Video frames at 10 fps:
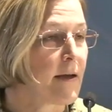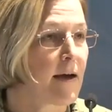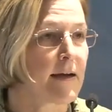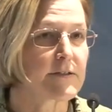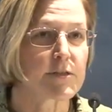
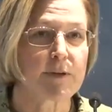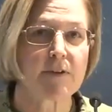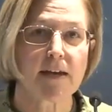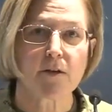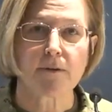Uh, and so we've
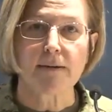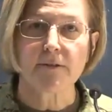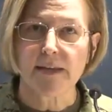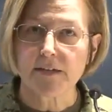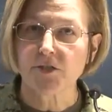got a great
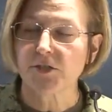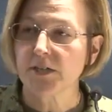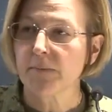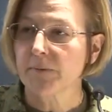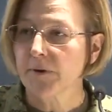
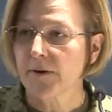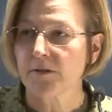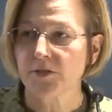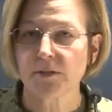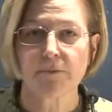relationship and
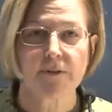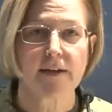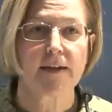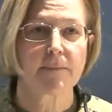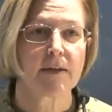partnership with
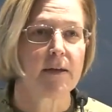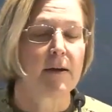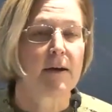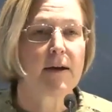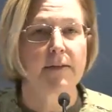them
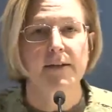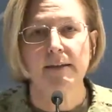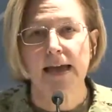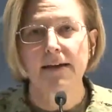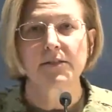uh, that
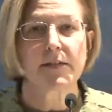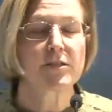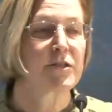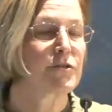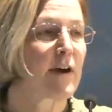allows
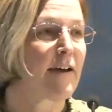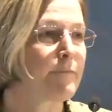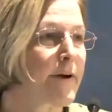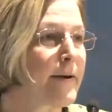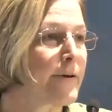us to drive
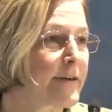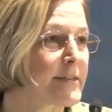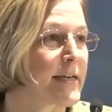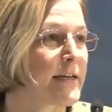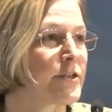
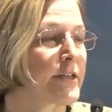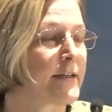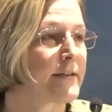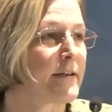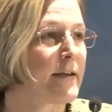
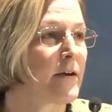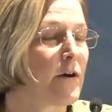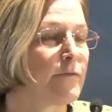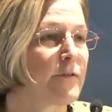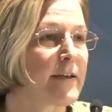prioritization and
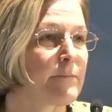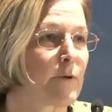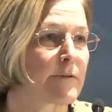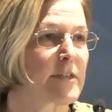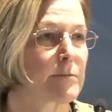hopefully
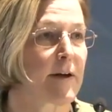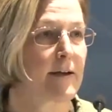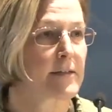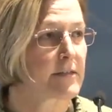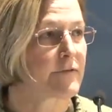more
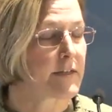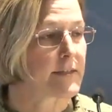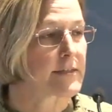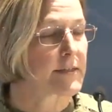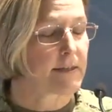
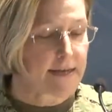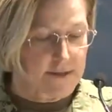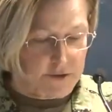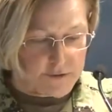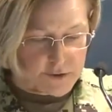responsiveness in the
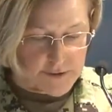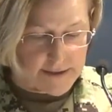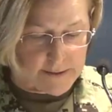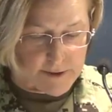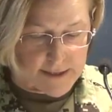nature of the
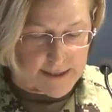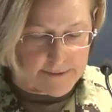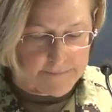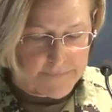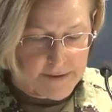training we need.
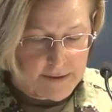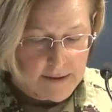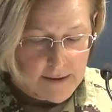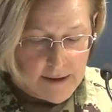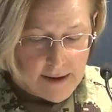
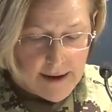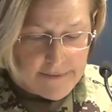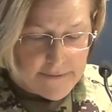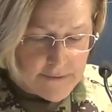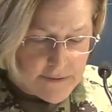
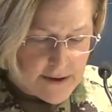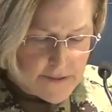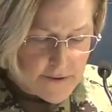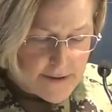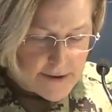And then the
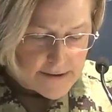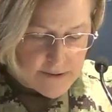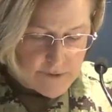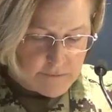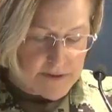other area
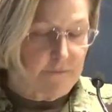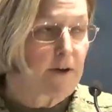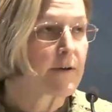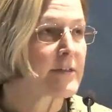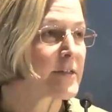that we've been
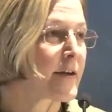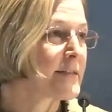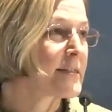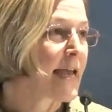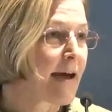focused on
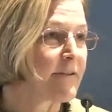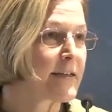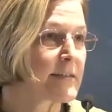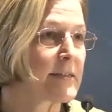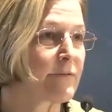is the
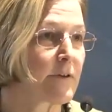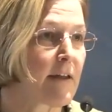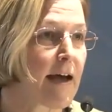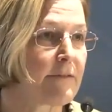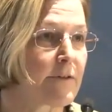advocacy for
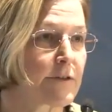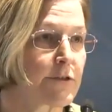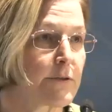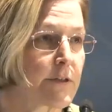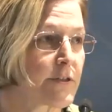live
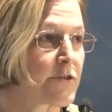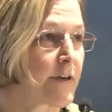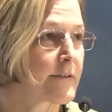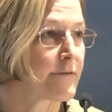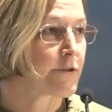virtual
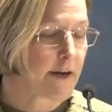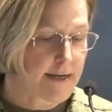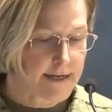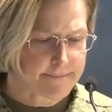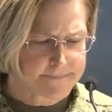constructive
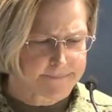training.